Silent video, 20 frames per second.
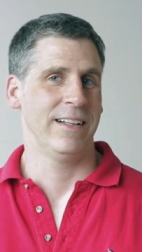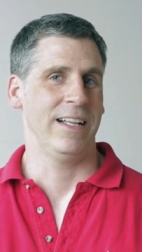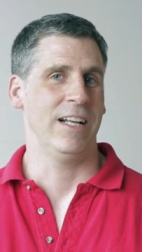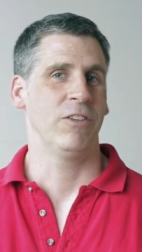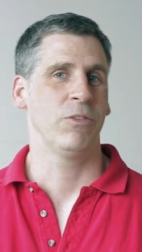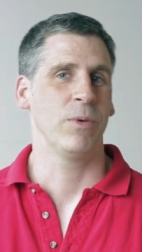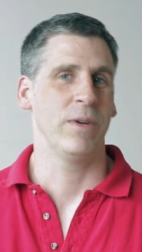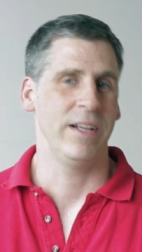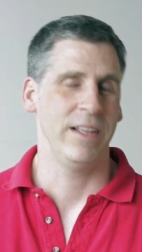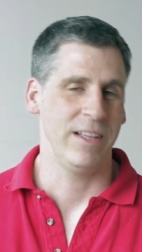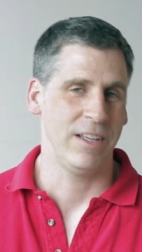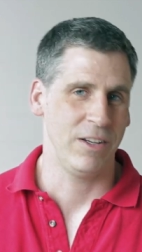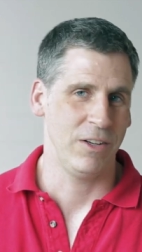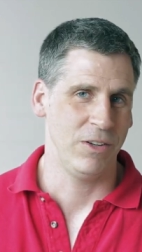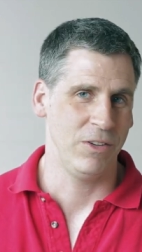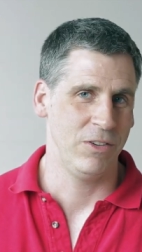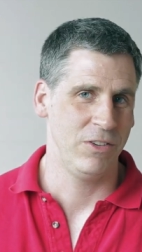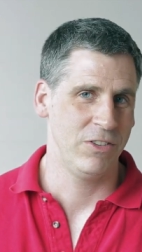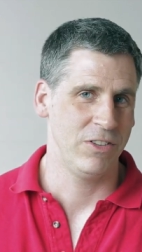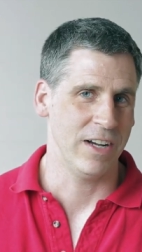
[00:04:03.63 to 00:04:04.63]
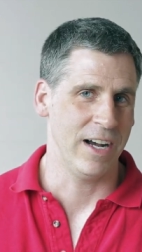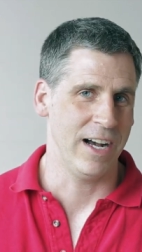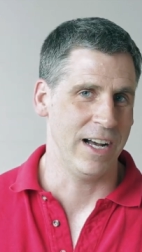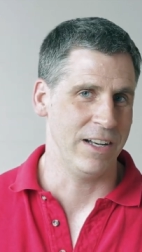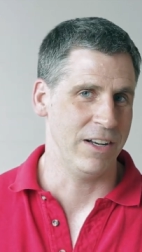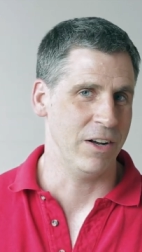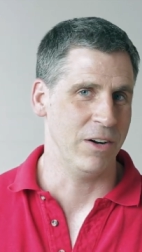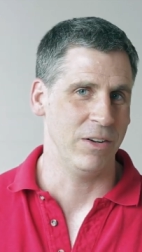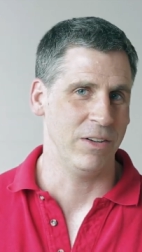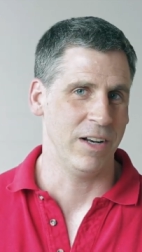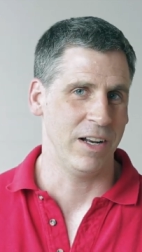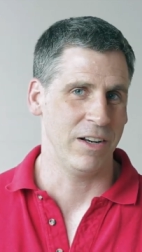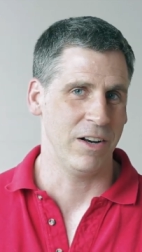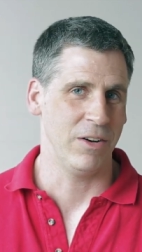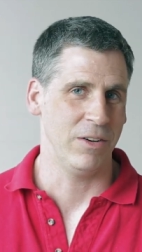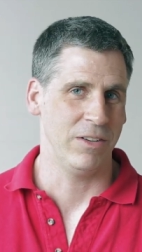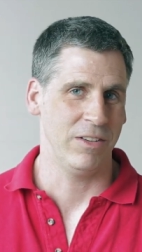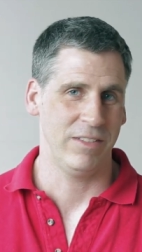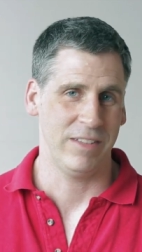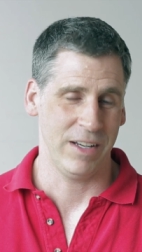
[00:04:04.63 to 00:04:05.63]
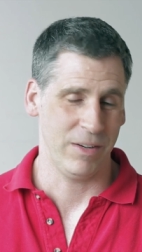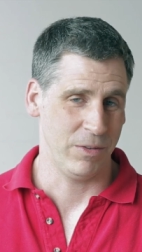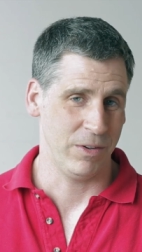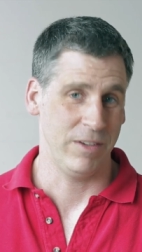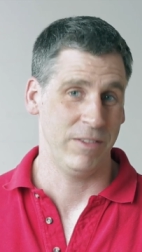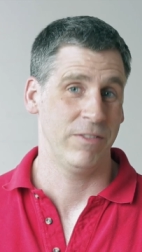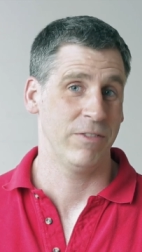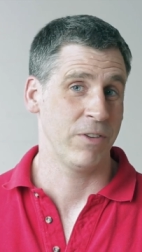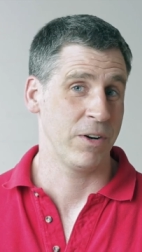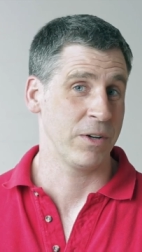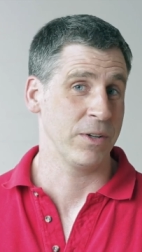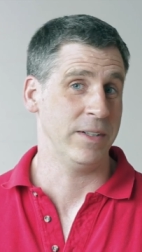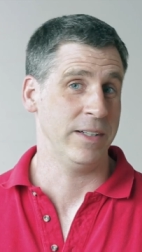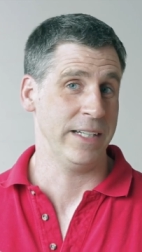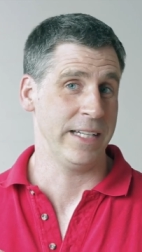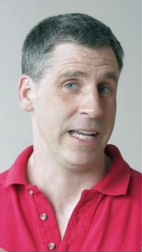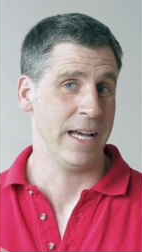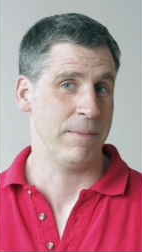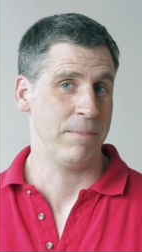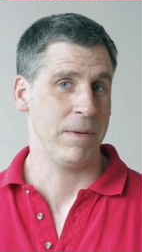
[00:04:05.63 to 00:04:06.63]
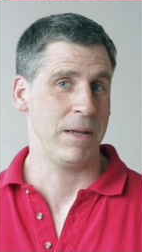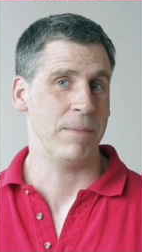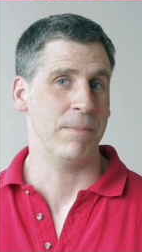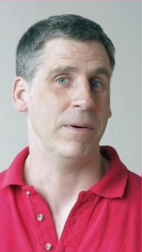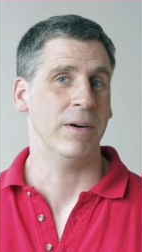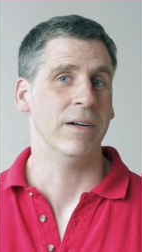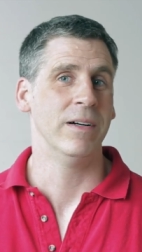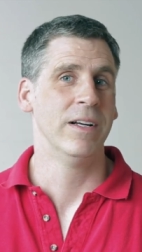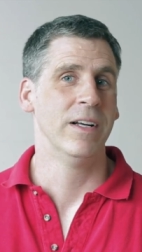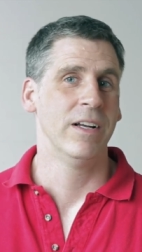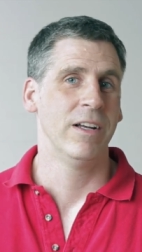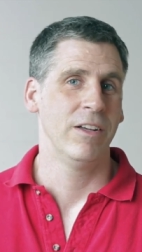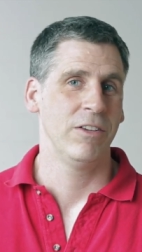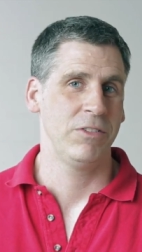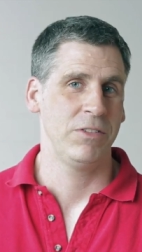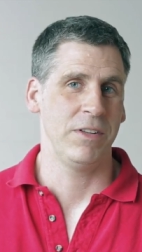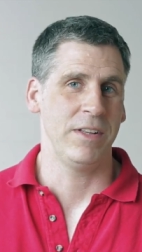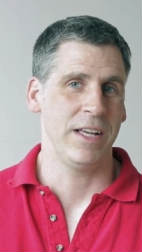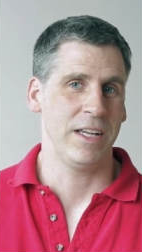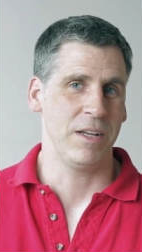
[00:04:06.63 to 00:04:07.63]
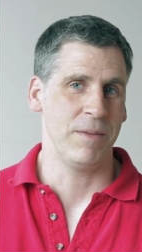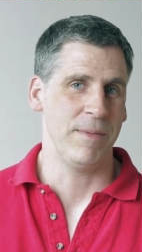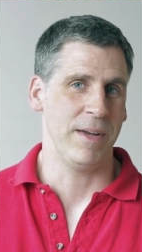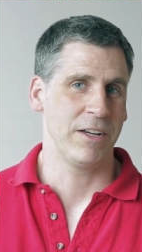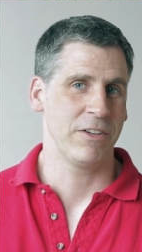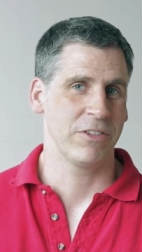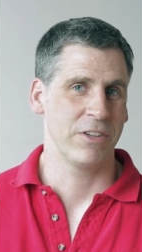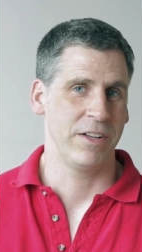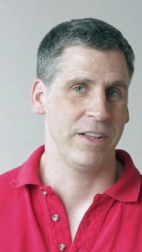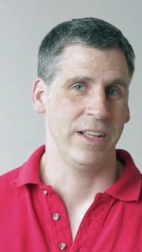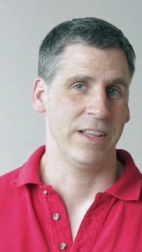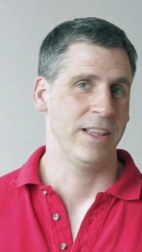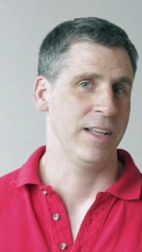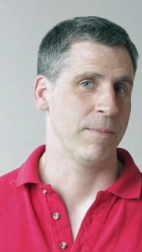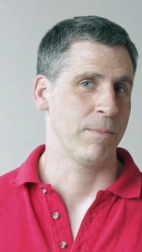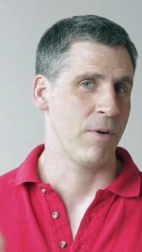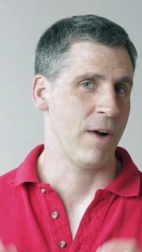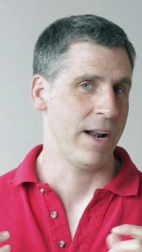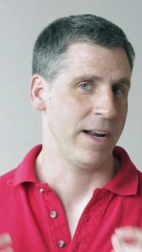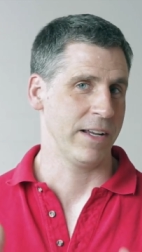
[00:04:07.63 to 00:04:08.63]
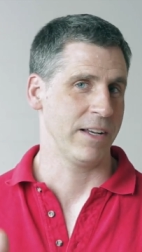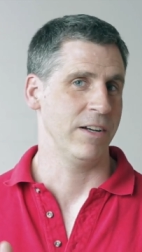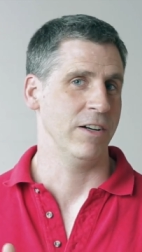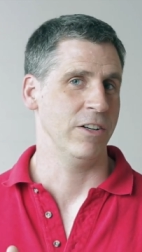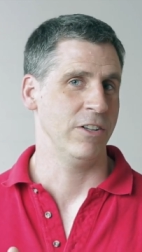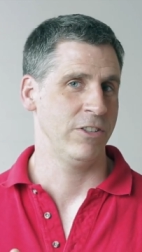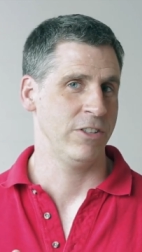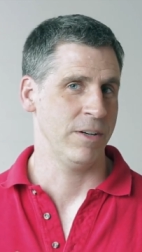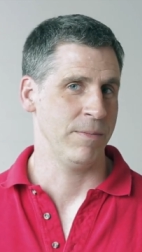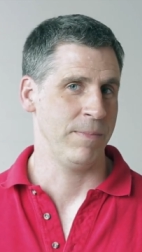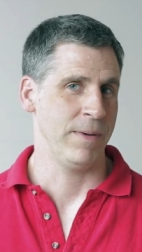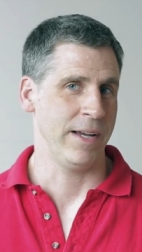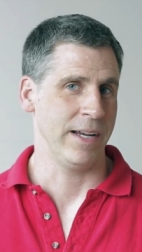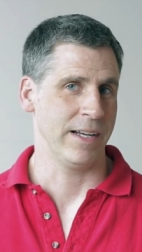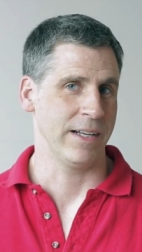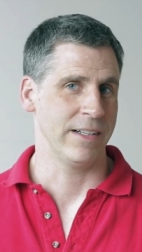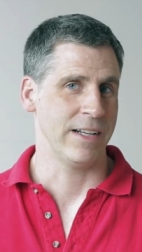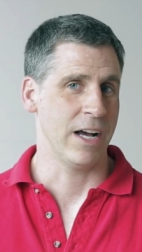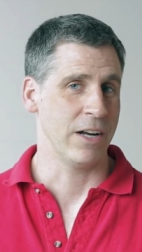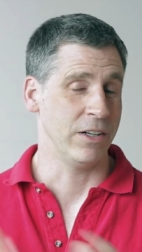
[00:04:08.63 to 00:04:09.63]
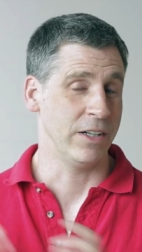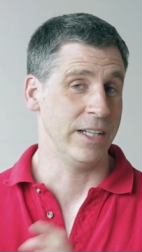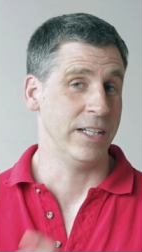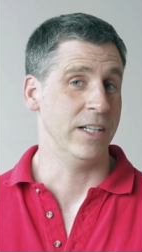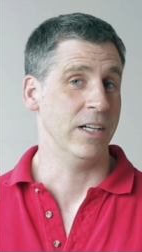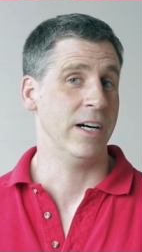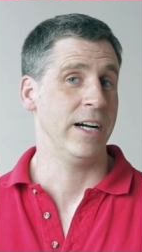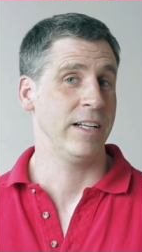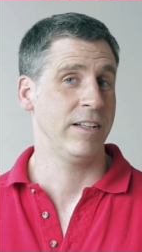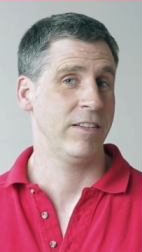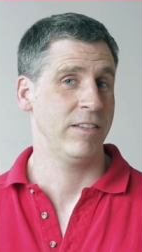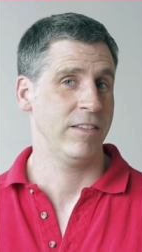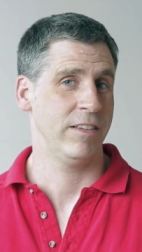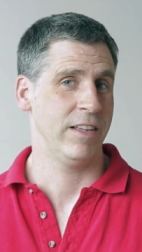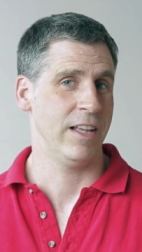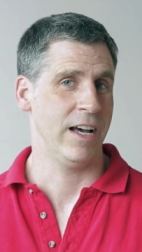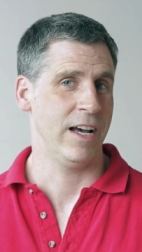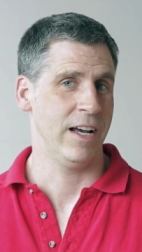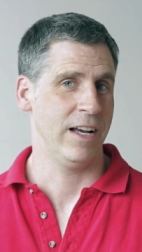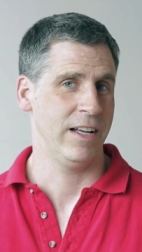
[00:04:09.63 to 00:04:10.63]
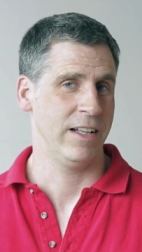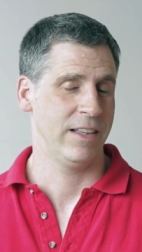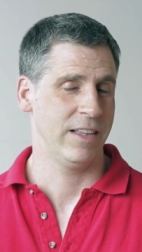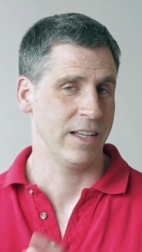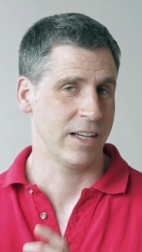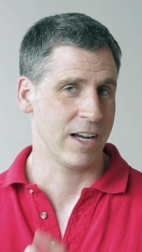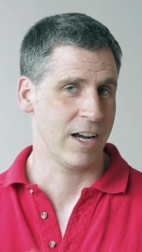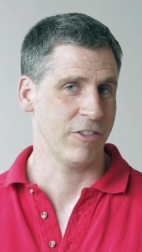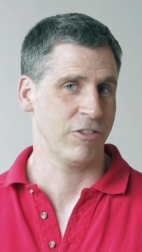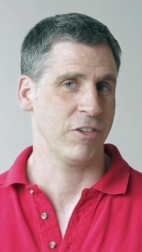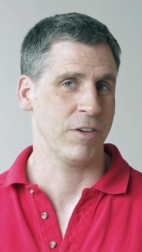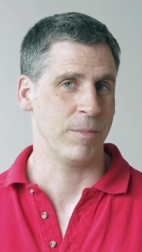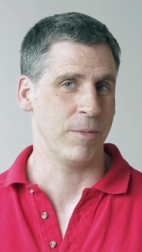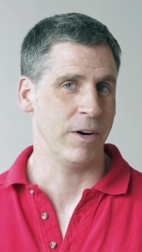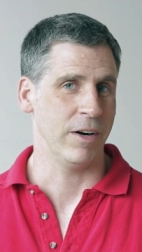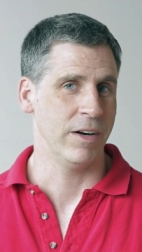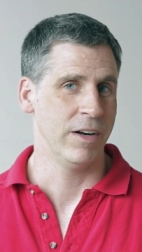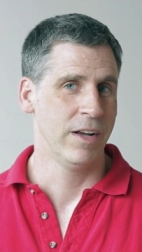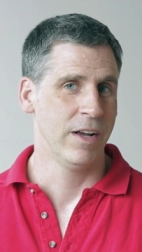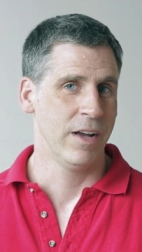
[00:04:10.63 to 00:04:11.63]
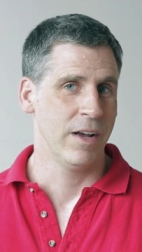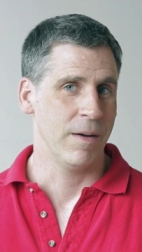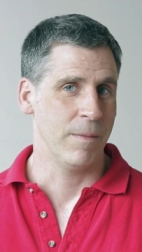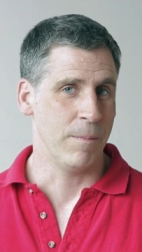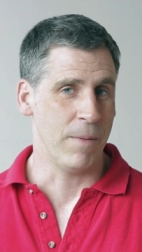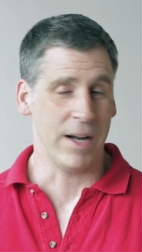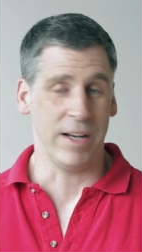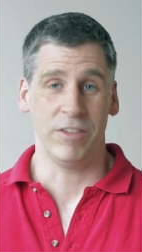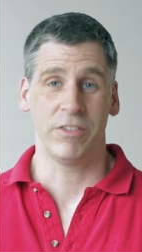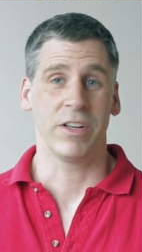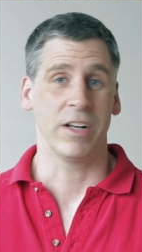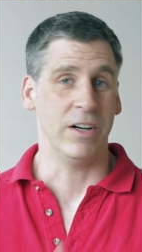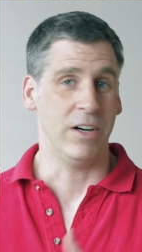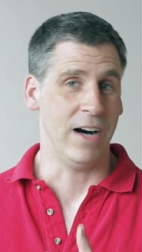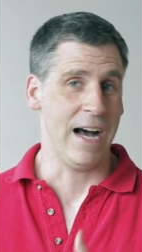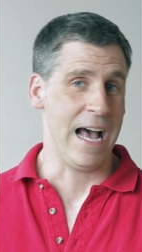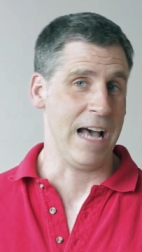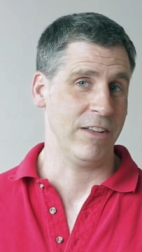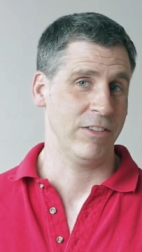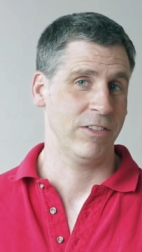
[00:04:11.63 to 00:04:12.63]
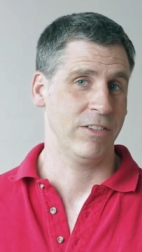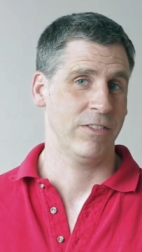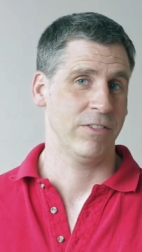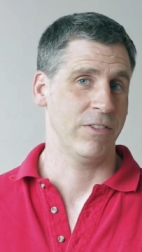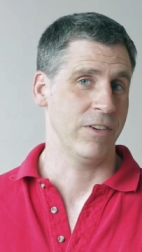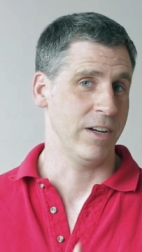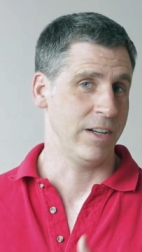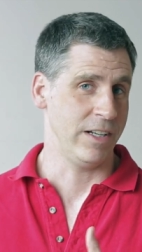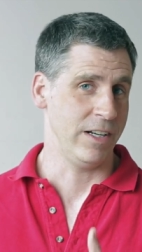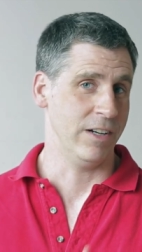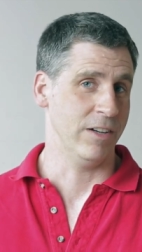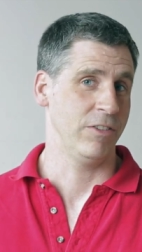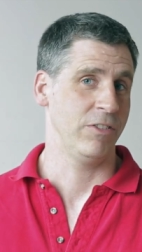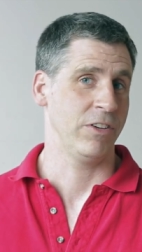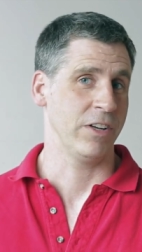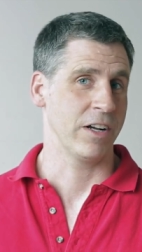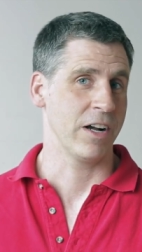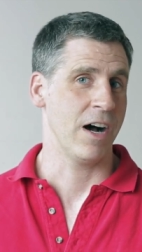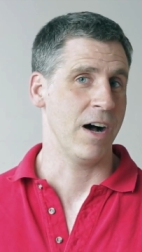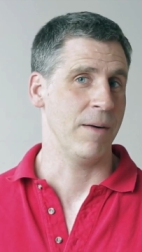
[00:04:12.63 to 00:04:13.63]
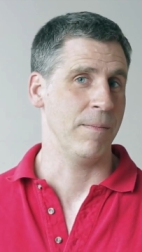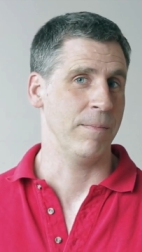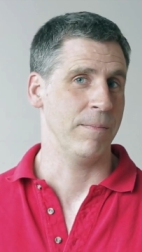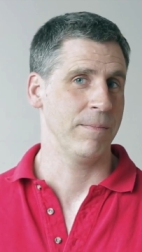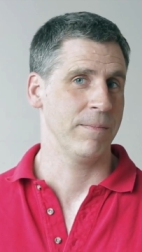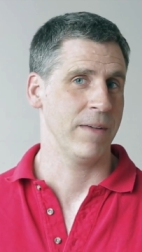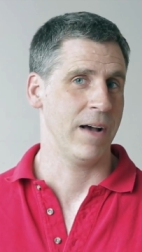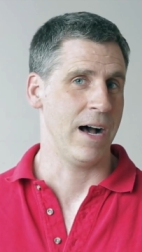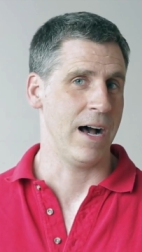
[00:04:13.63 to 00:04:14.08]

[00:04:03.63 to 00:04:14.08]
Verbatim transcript: That's one of the huge unknown uh, unknowns that would frequently get people so that you make sure that the product you're shipping not only delights the, the customer, but is going to last for years to come.